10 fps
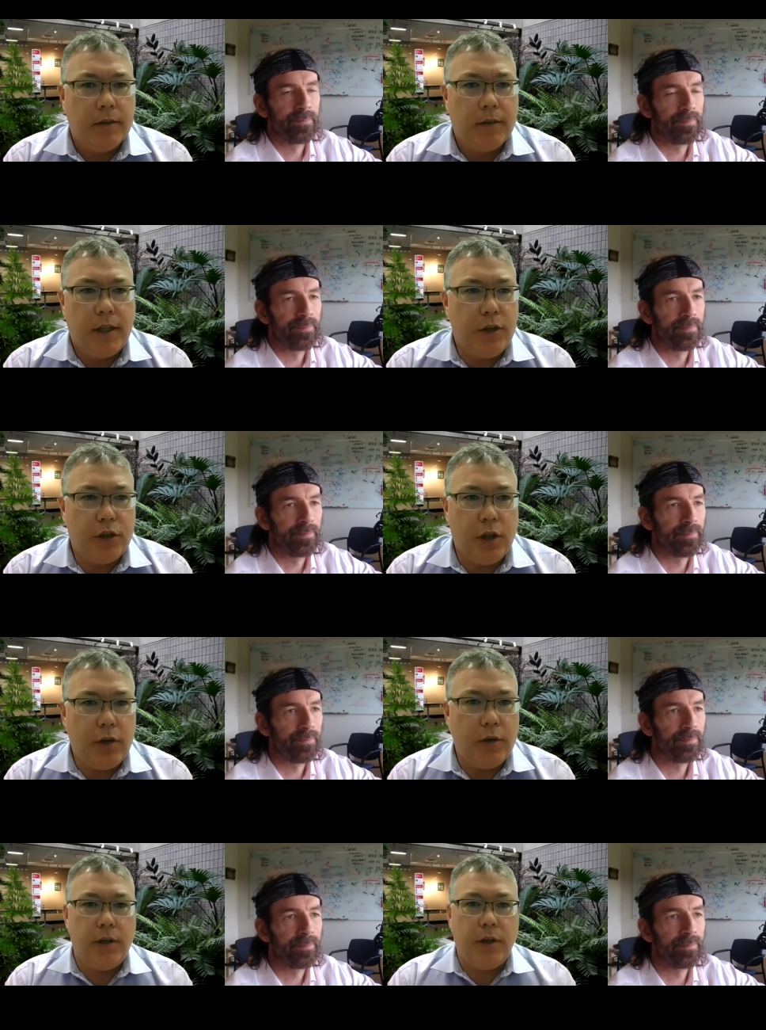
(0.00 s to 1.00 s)
Speaker 1: like you
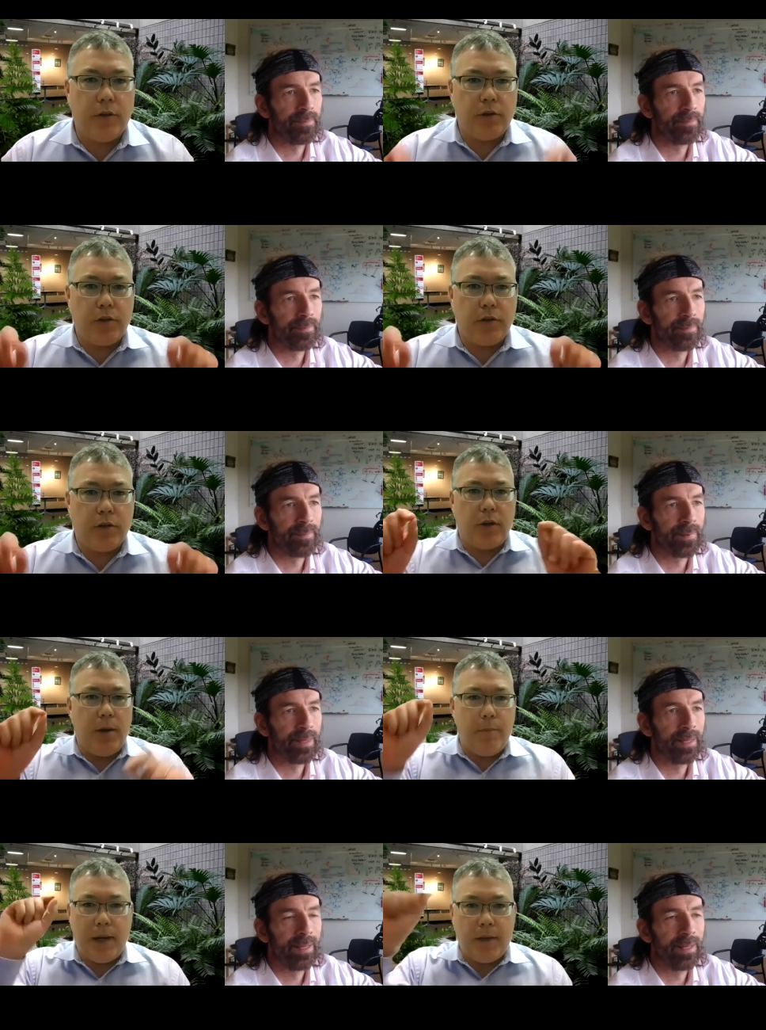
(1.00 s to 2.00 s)
showed, you know, those two
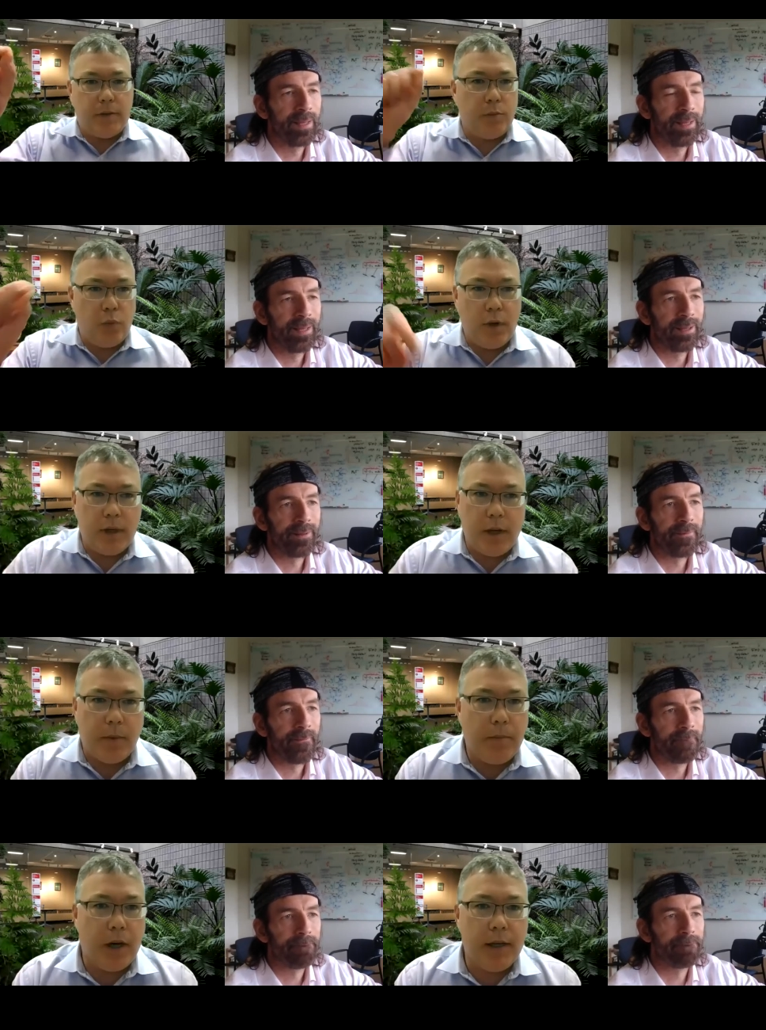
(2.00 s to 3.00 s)
compounds, one
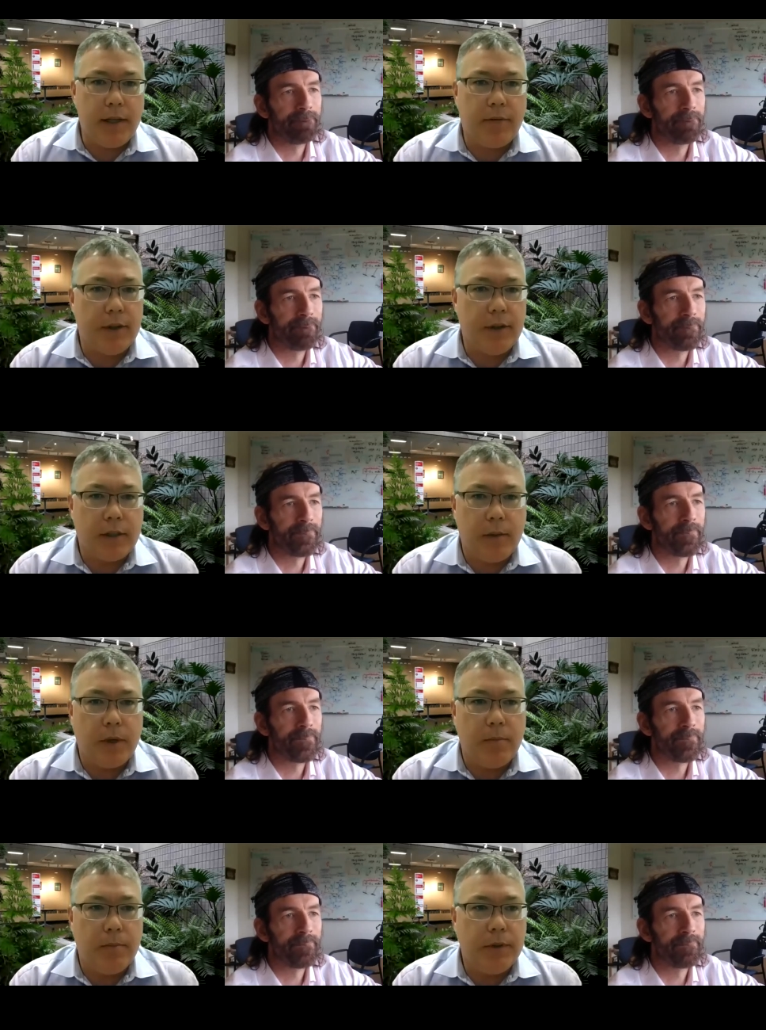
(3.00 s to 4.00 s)
double bond different is something
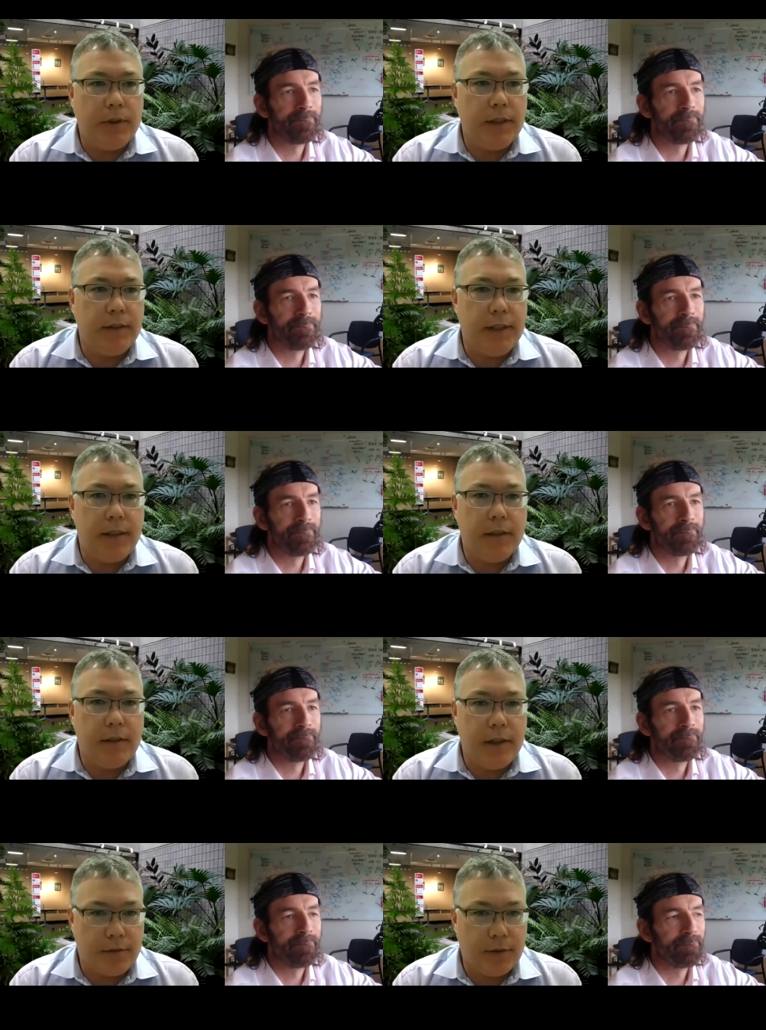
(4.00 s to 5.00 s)
completely
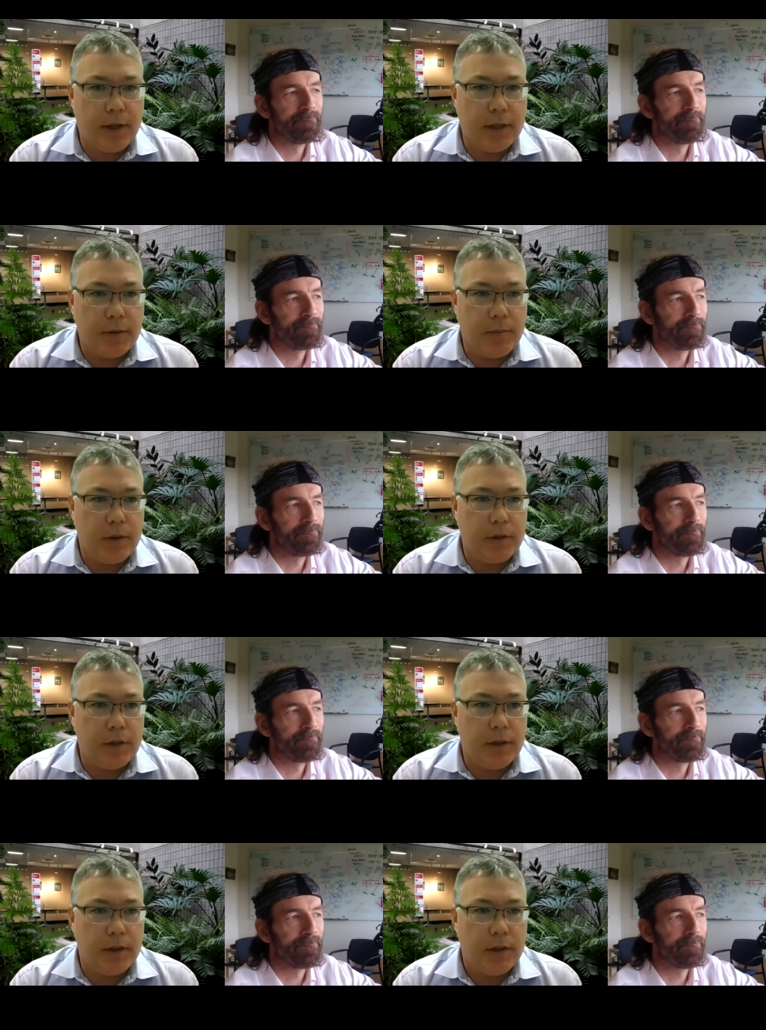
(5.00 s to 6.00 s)
different, as opposed
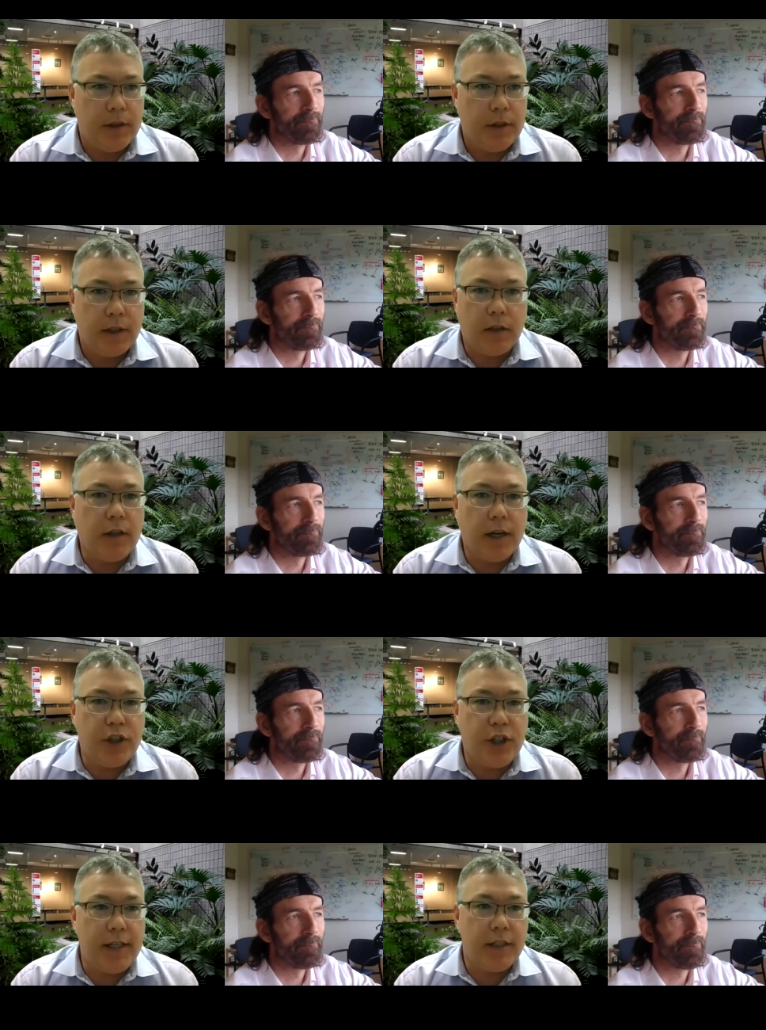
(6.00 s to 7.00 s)
to like a lot of
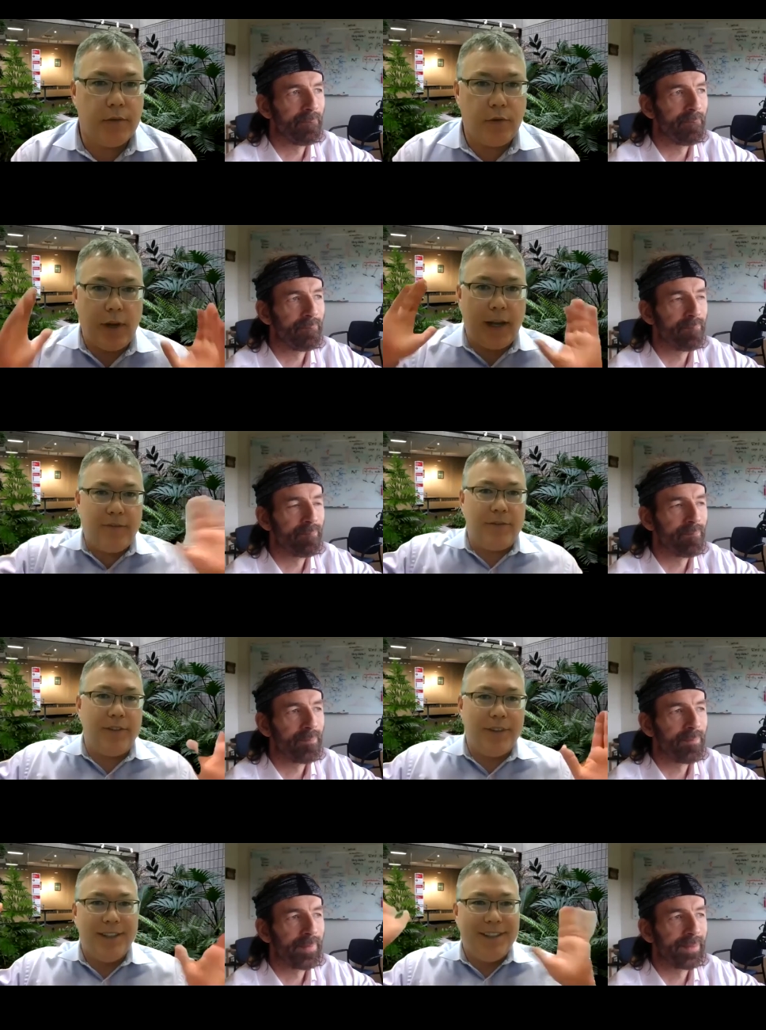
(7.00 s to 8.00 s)
genes, if you have,
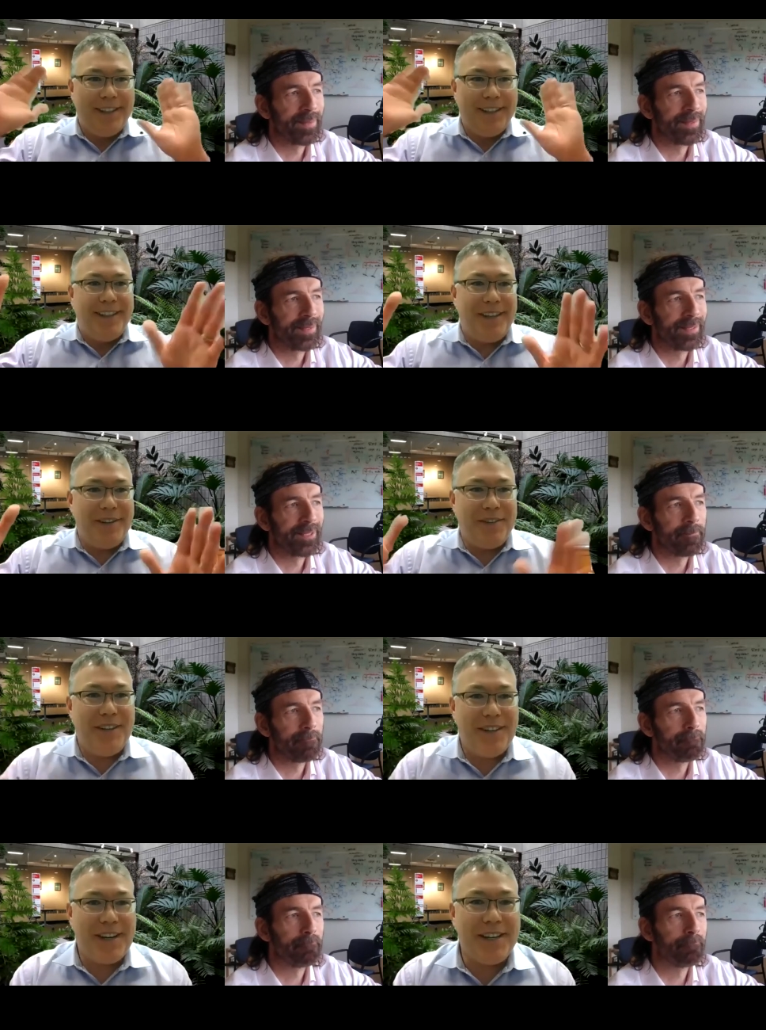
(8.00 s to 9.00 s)
you know,
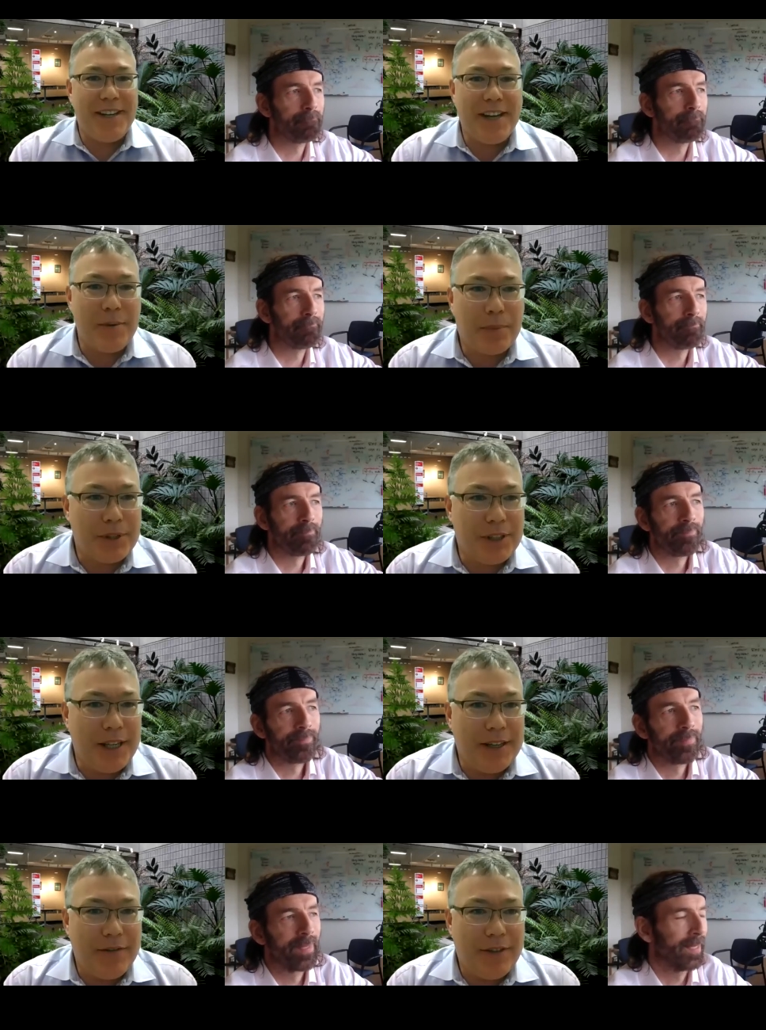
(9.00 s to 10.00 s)

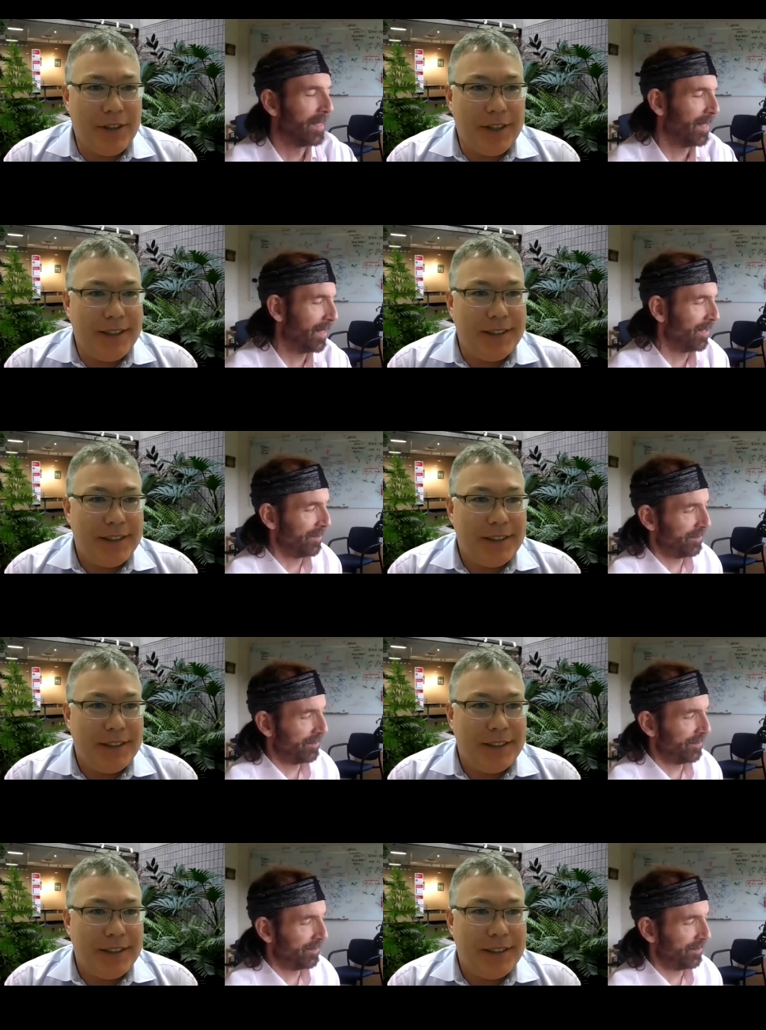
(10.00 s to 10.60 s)
99% of the